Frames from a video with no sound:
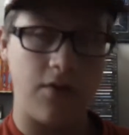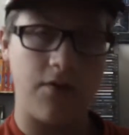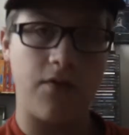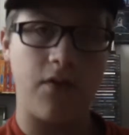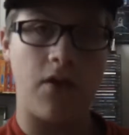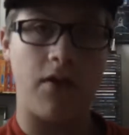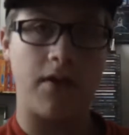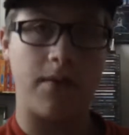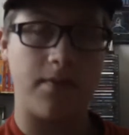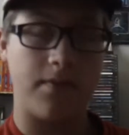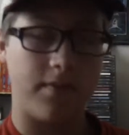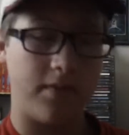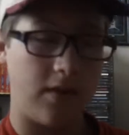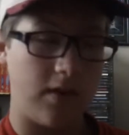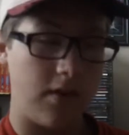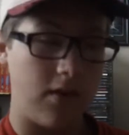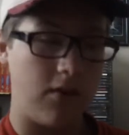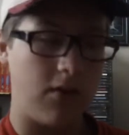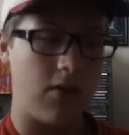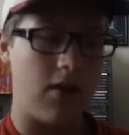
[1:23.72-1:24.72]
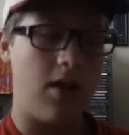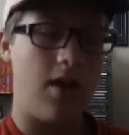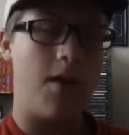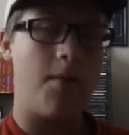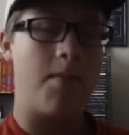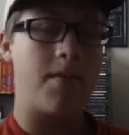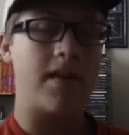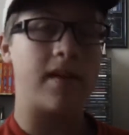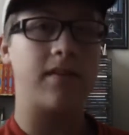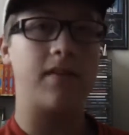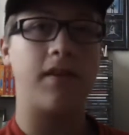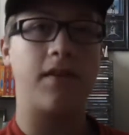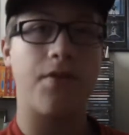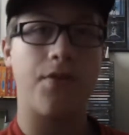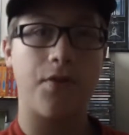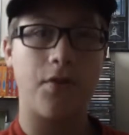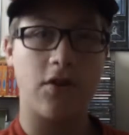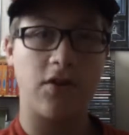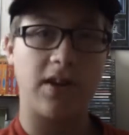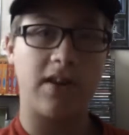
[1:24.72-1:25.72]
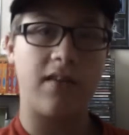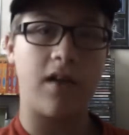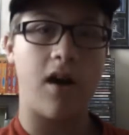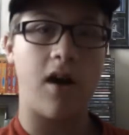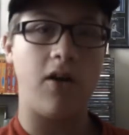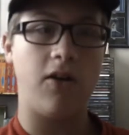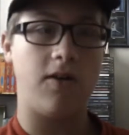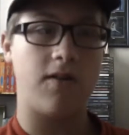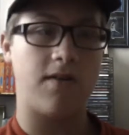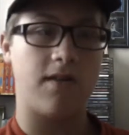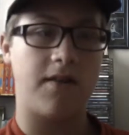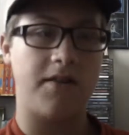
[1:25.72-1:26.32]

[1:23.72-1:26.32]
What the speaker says: Volume 2. But that's like $30